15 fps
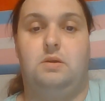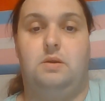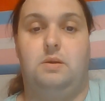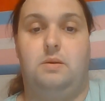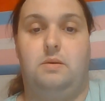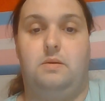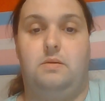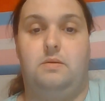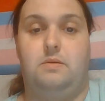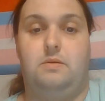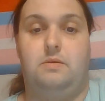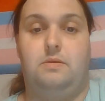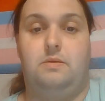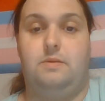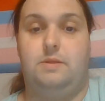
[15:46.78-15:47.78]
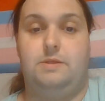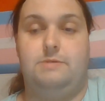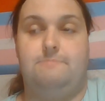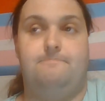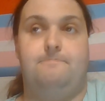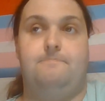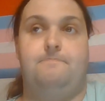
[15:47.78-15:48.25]

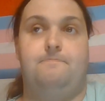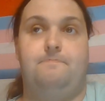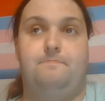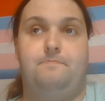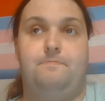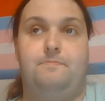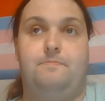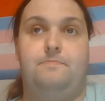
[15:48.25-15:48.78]
Nobody speaks.